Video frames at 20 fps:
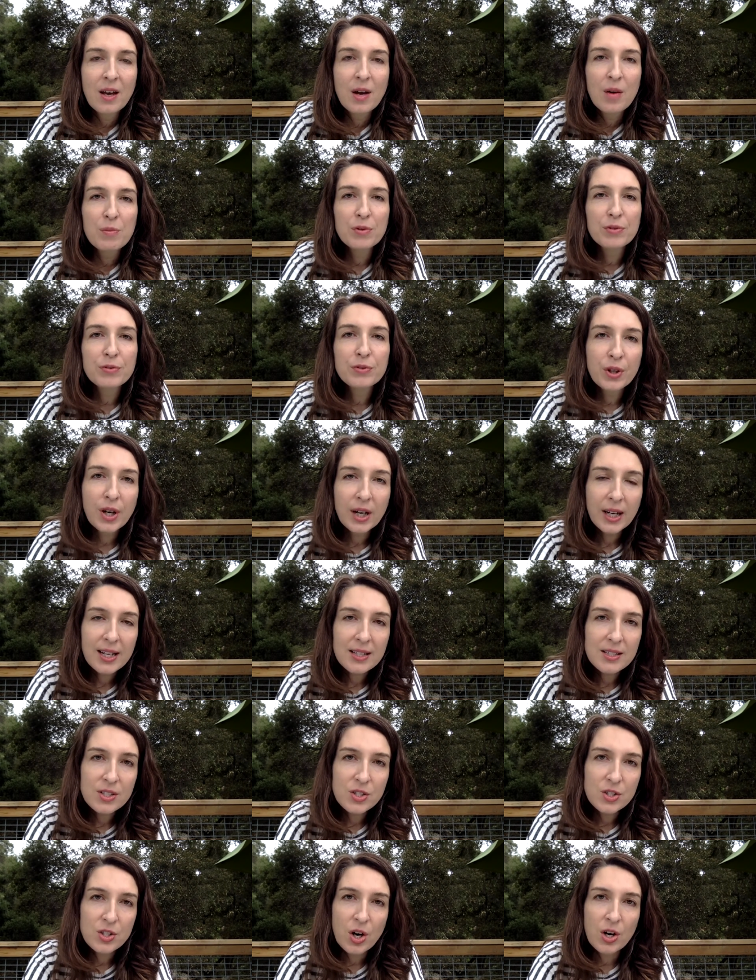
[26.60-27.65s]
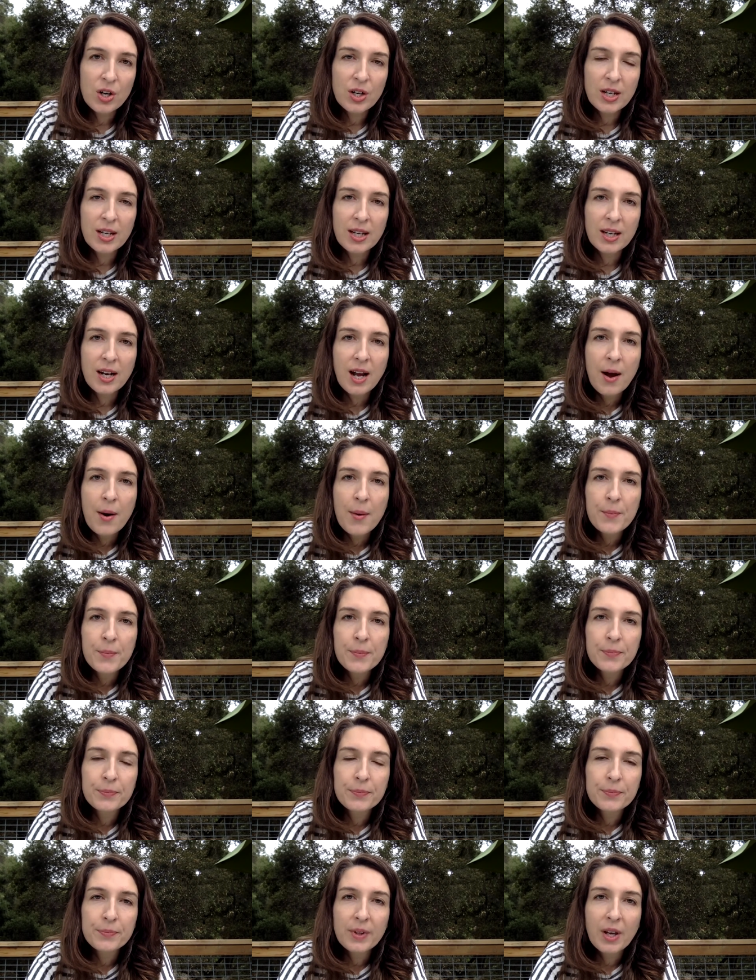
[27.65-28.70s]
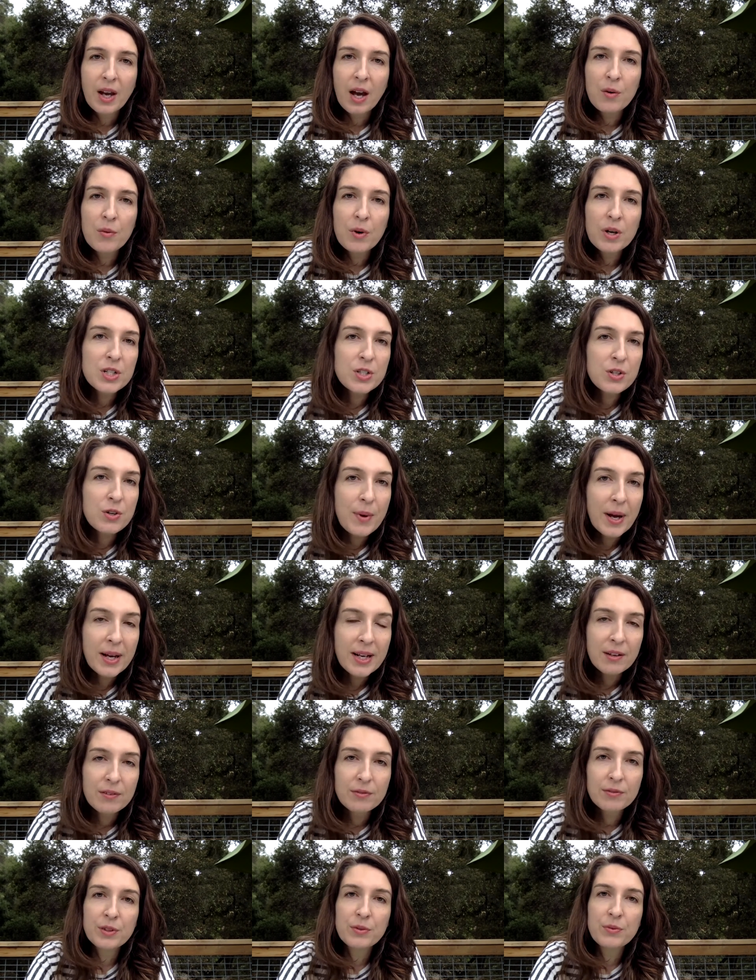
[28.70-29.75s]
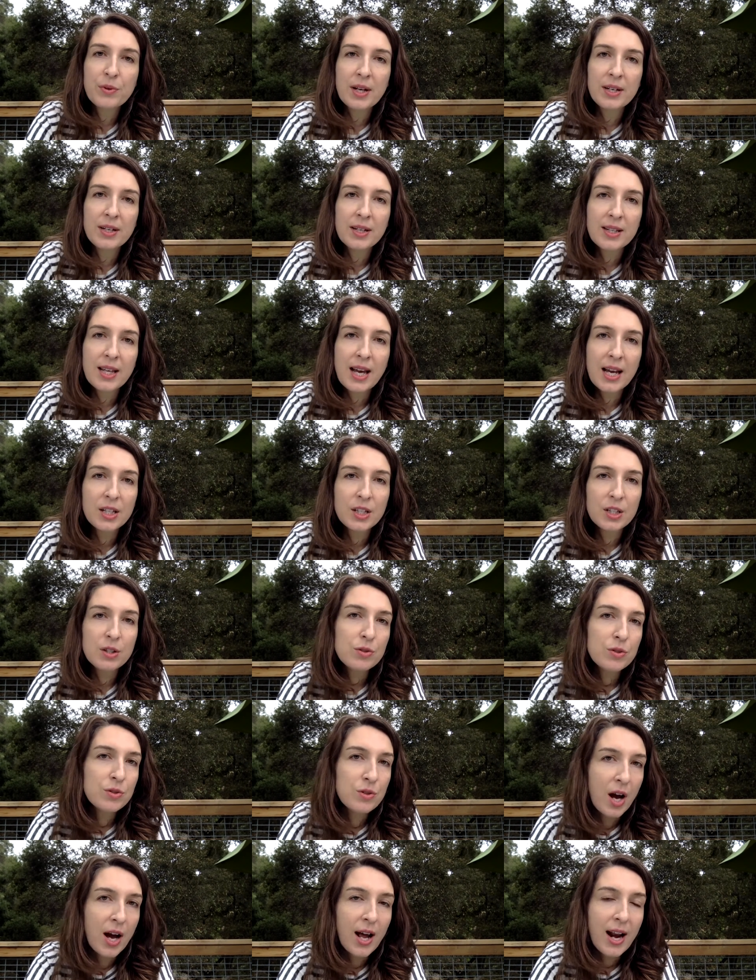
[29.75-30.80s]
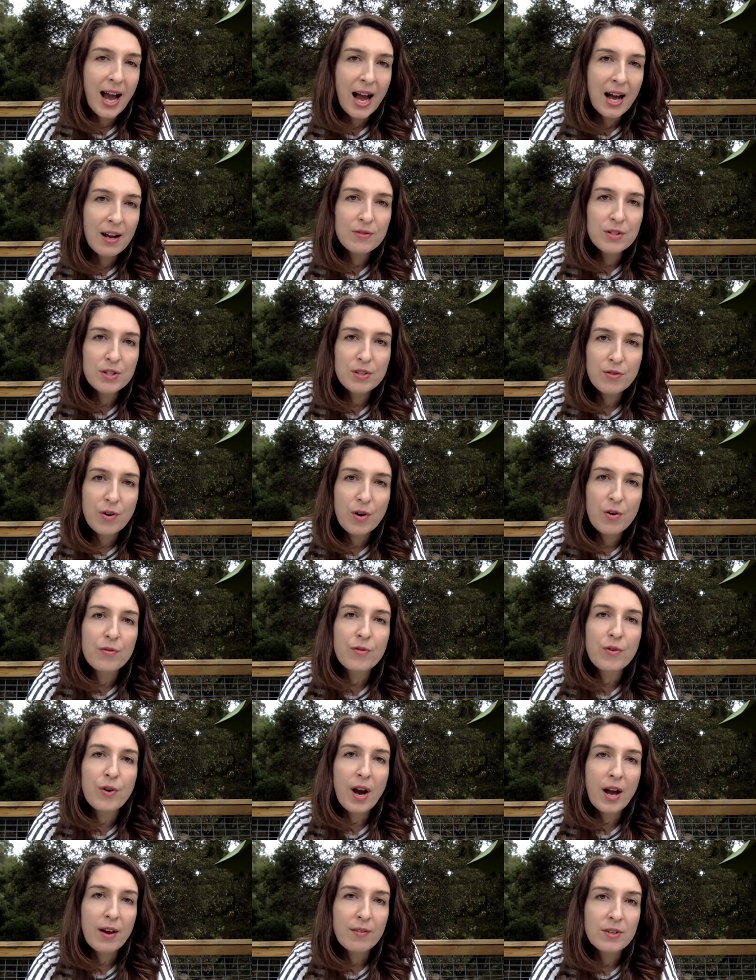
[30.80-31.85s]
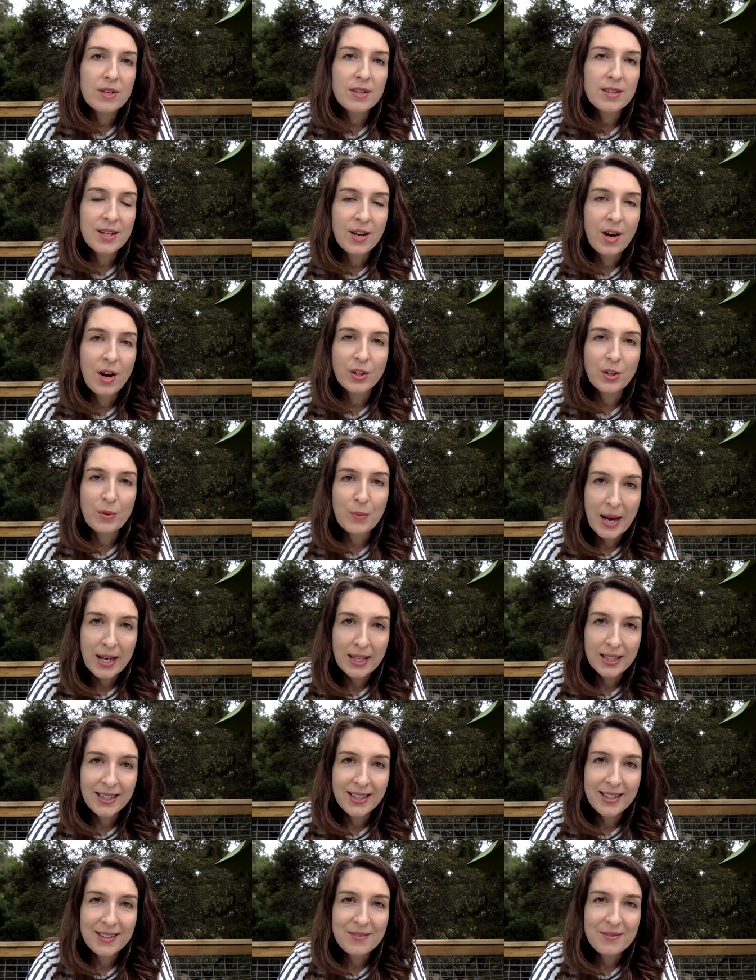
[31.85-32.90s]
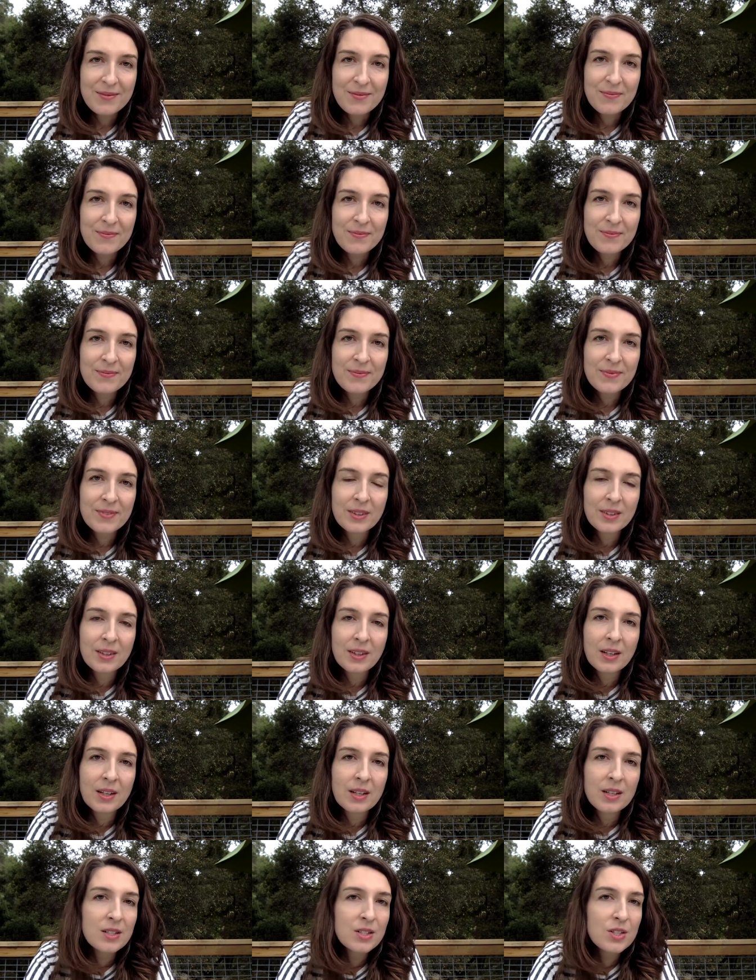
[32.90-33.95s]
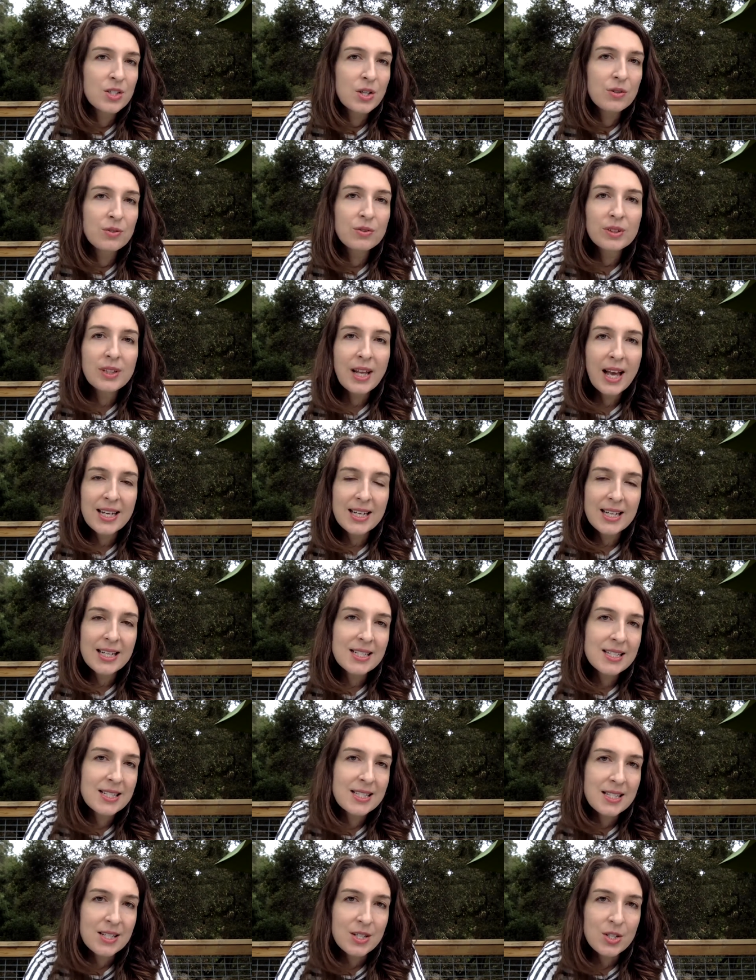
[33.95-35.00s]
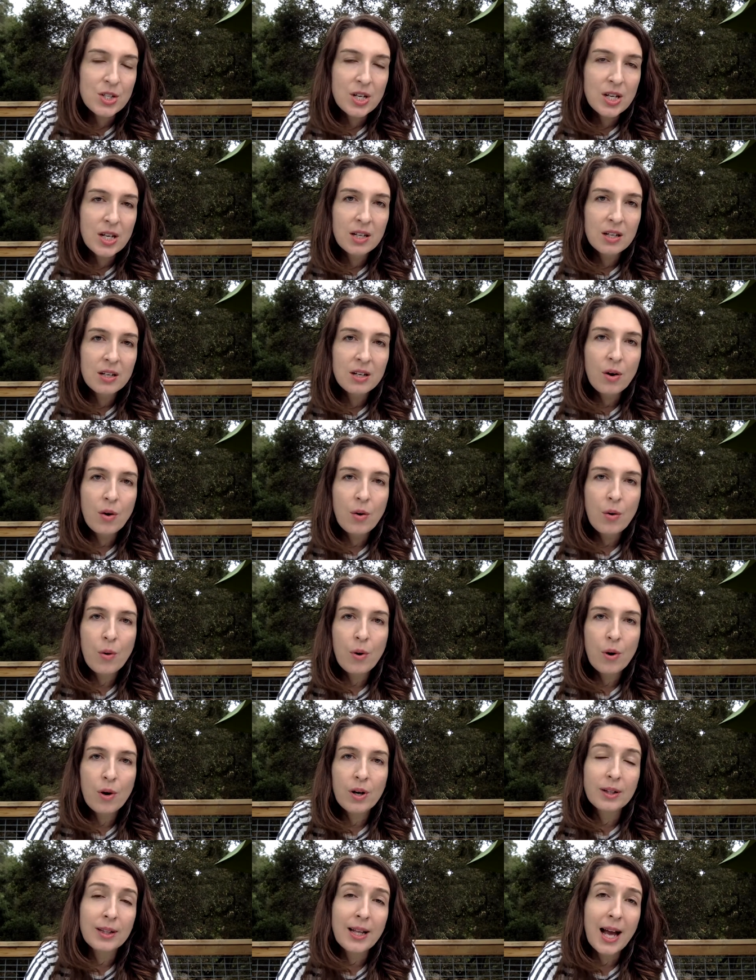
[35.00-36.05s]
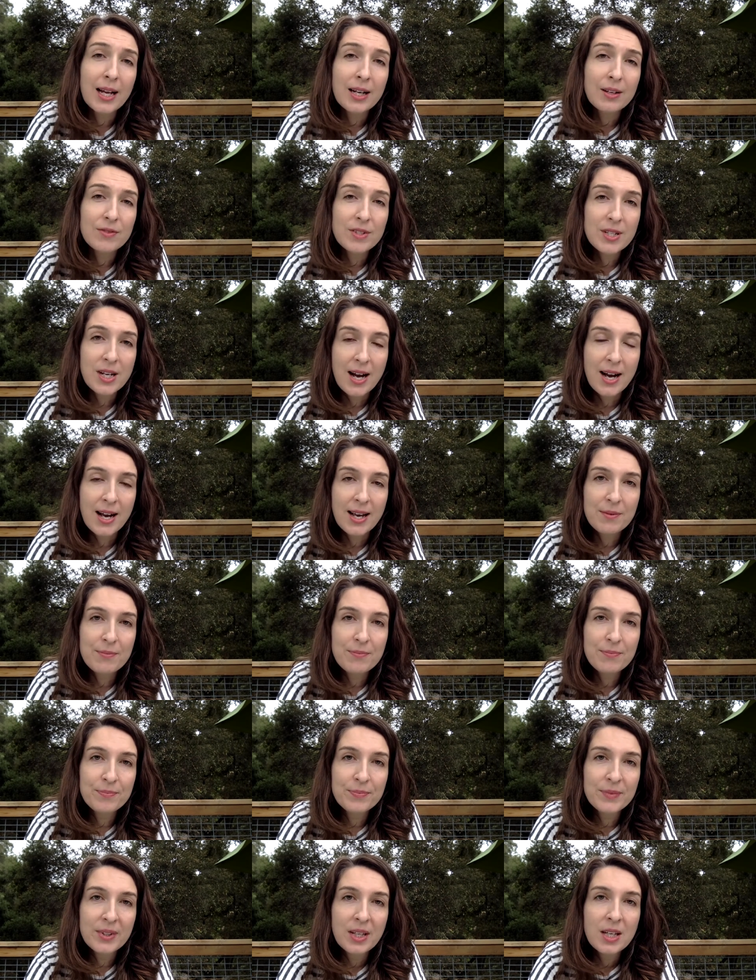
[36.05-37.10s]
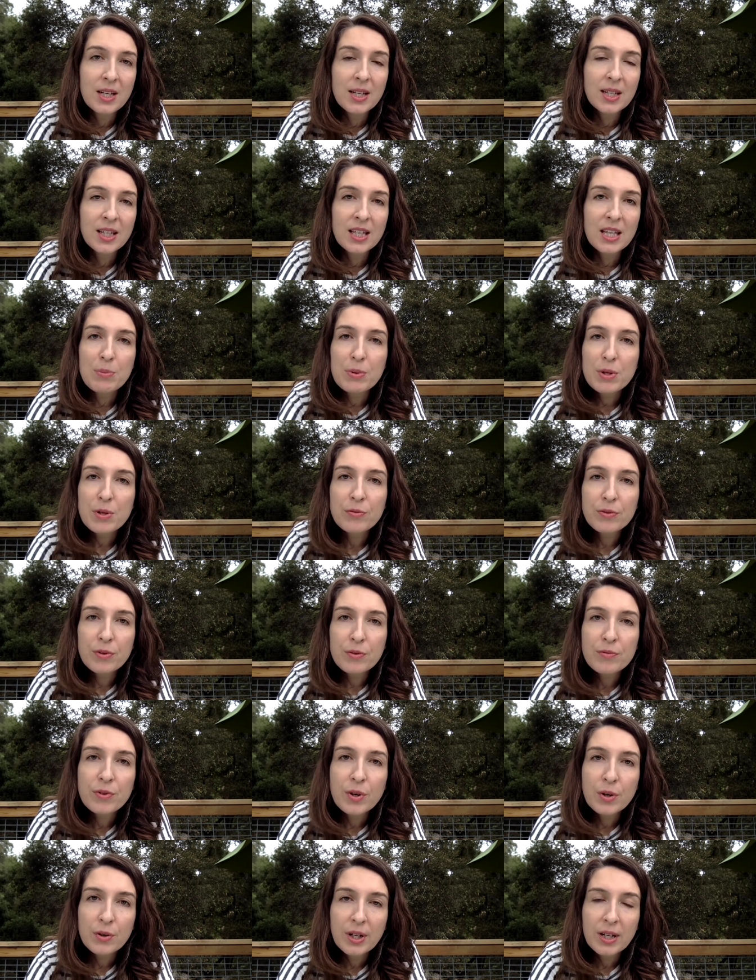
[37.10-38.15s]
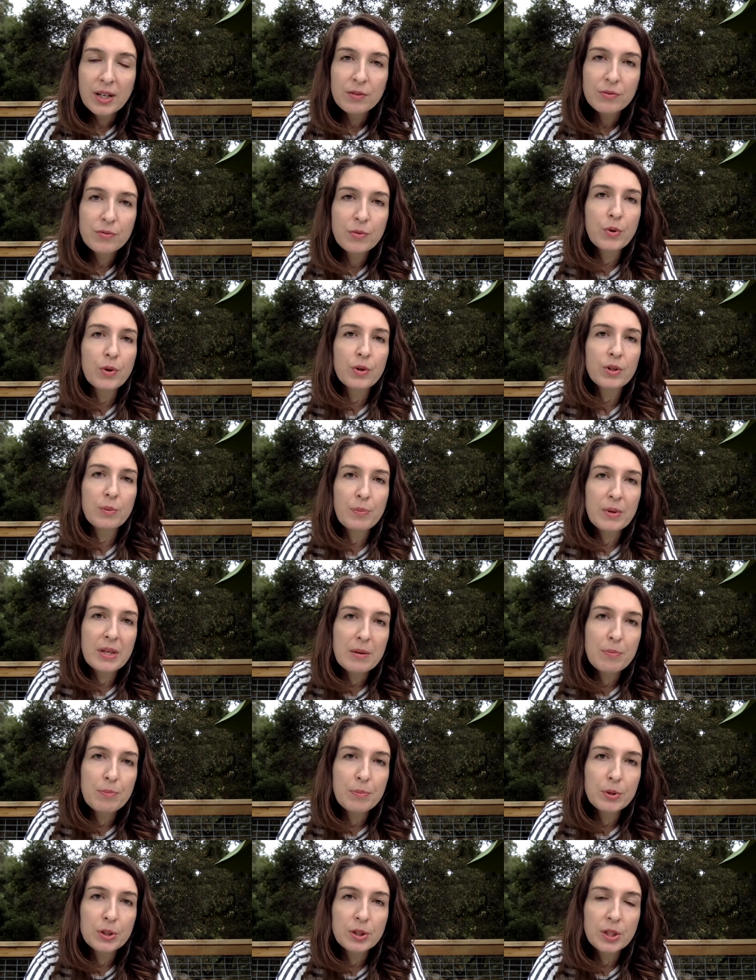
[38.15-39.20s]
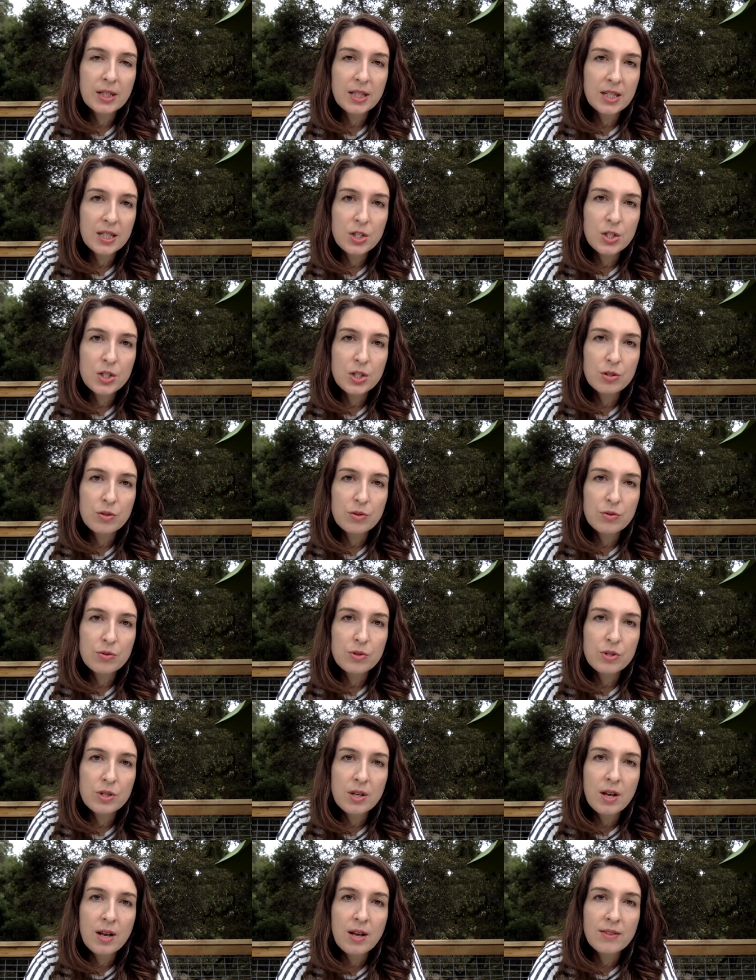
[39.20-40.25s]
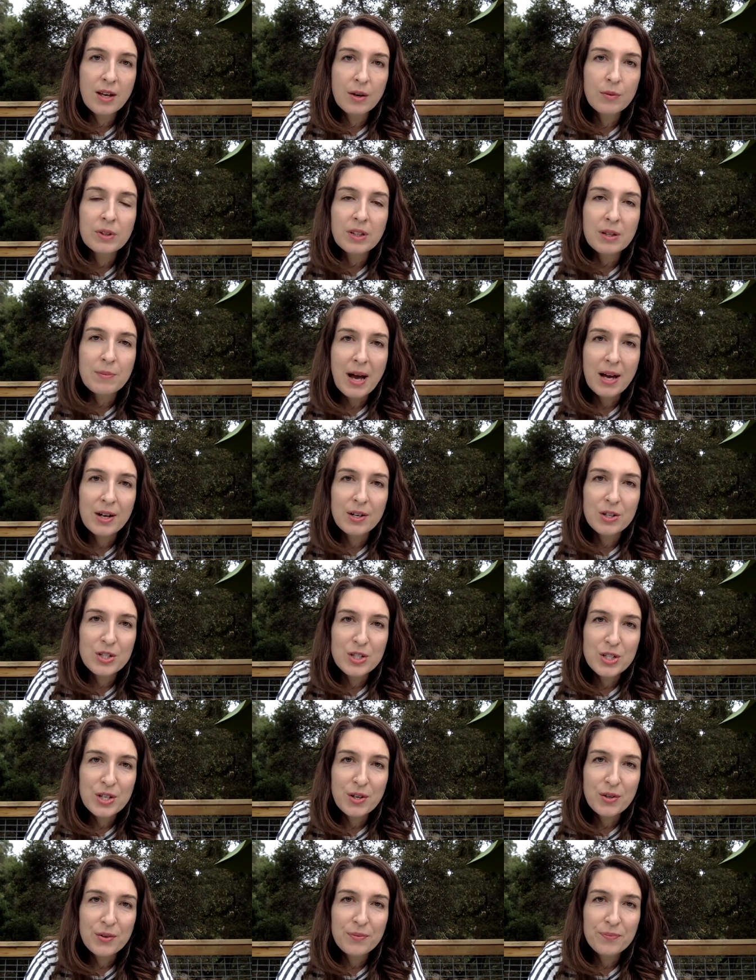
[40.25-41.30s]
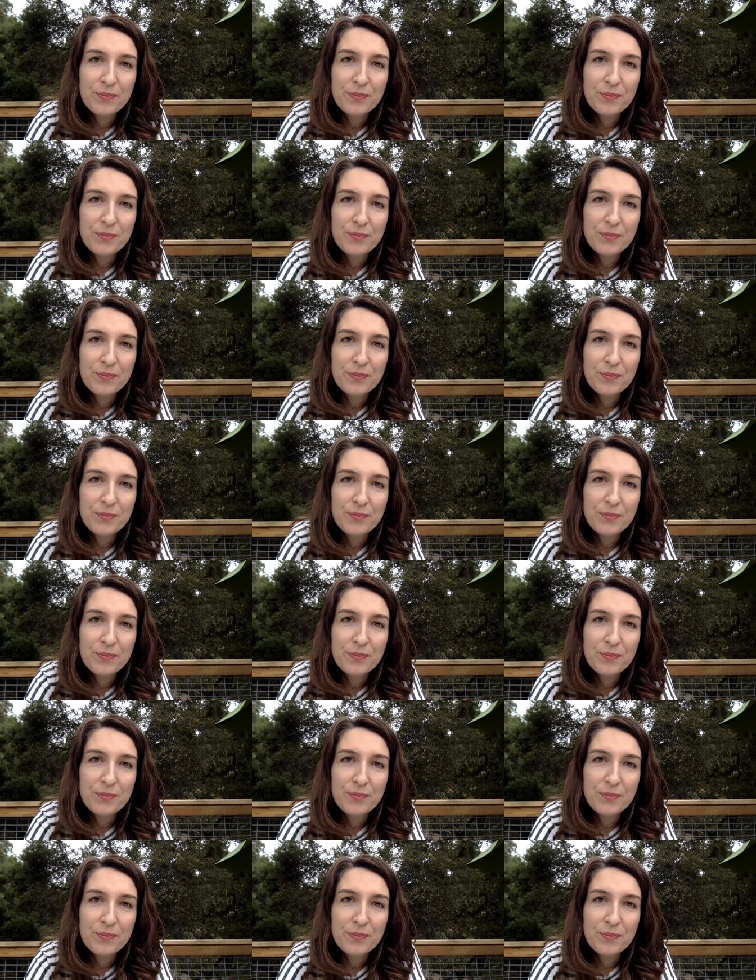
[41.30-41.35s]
Before I get started, I want to remind everyone that you do not have to vote for everything on your ballot. Don't let indecision or a lack of time keep you from voting for the people and issues that really matter to you.